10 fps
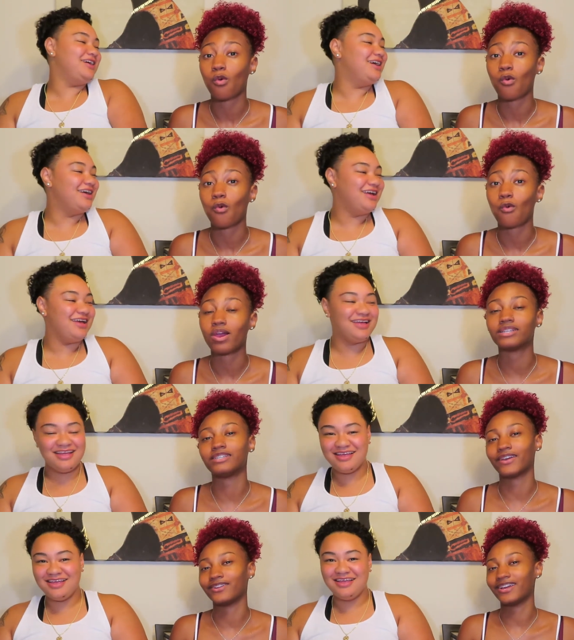Speaker 1: I
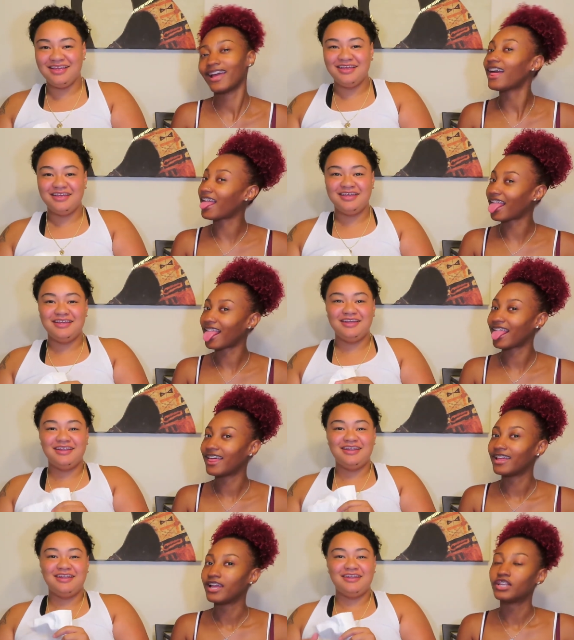see do it.
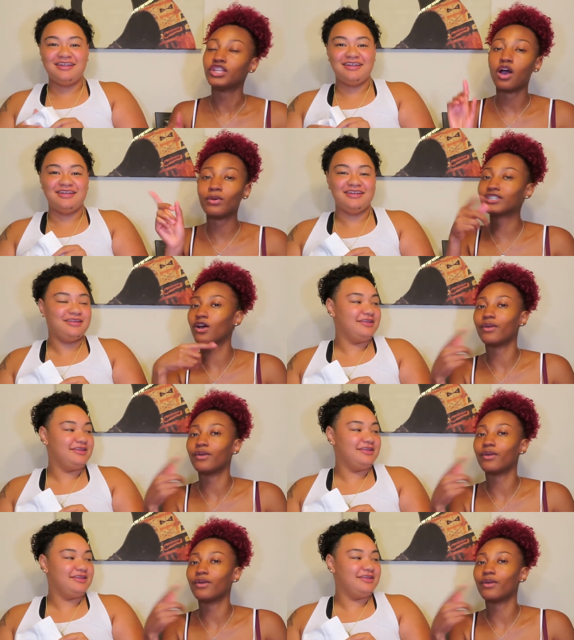No, we're just